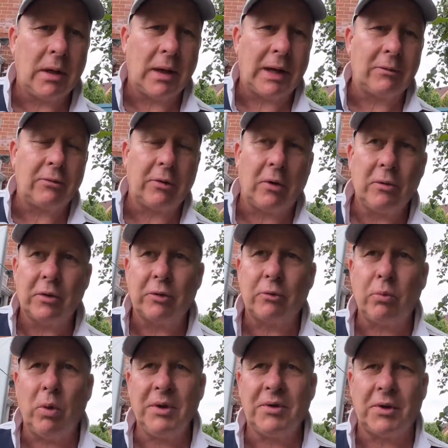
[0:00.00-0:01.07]
household
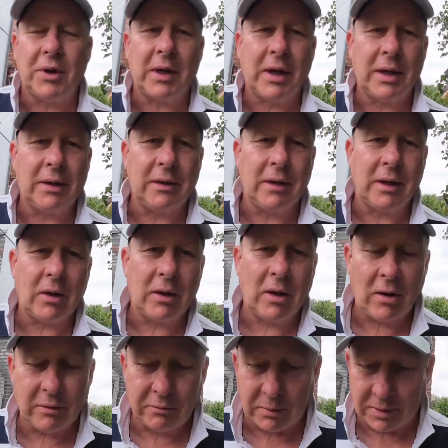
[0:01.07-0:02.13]
is once again
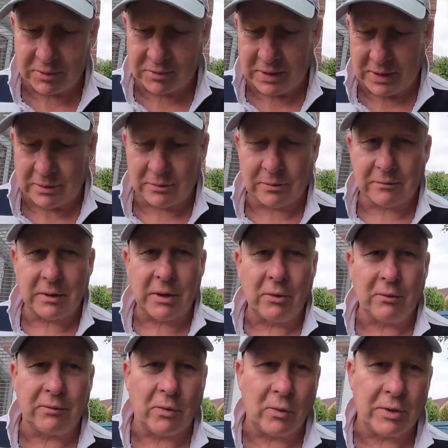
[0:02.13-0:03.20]
alive with the sound of
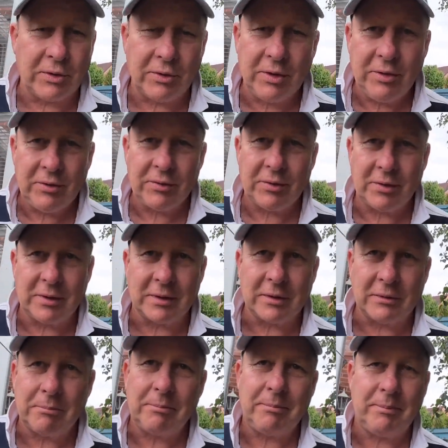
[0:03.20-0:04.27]
little voices
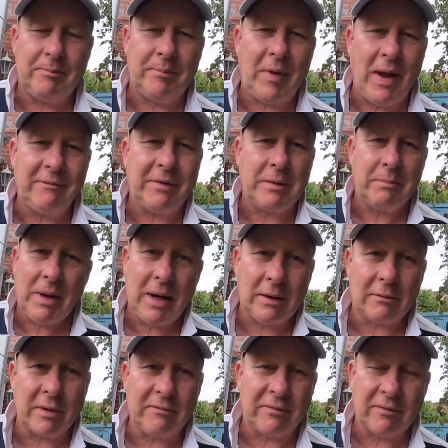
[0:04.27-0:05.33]
and heavy
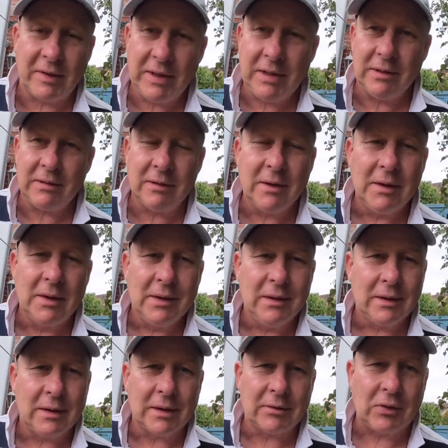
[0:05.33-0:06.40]
pattering feet
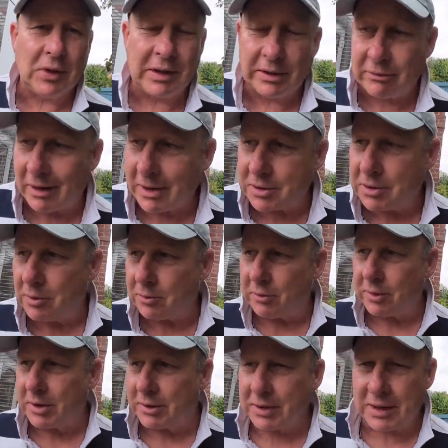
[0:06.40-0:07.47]
as the
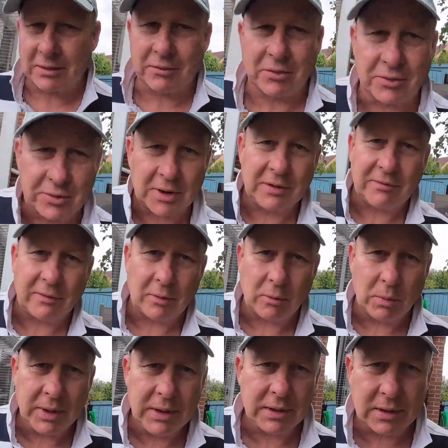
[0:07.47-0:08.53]
grandchildren are down to stay for a
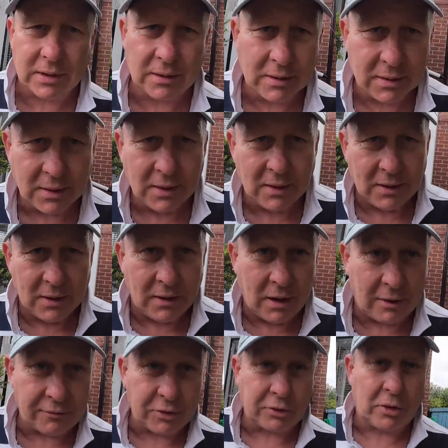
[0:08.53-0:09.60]
week.
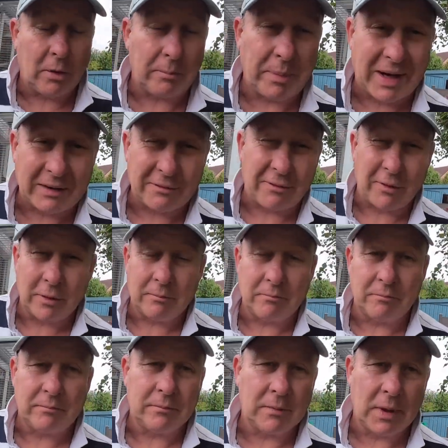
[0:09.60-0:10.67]
I've just got back
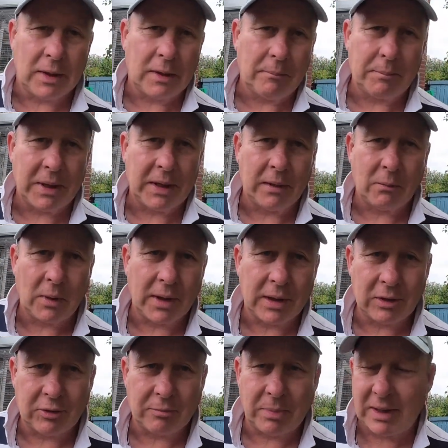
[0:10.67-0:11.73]
from being away
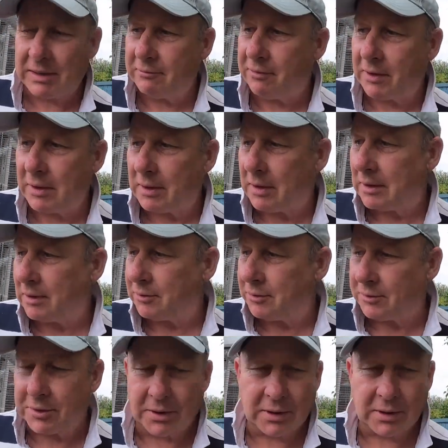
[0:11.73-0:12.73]
in Spain for the last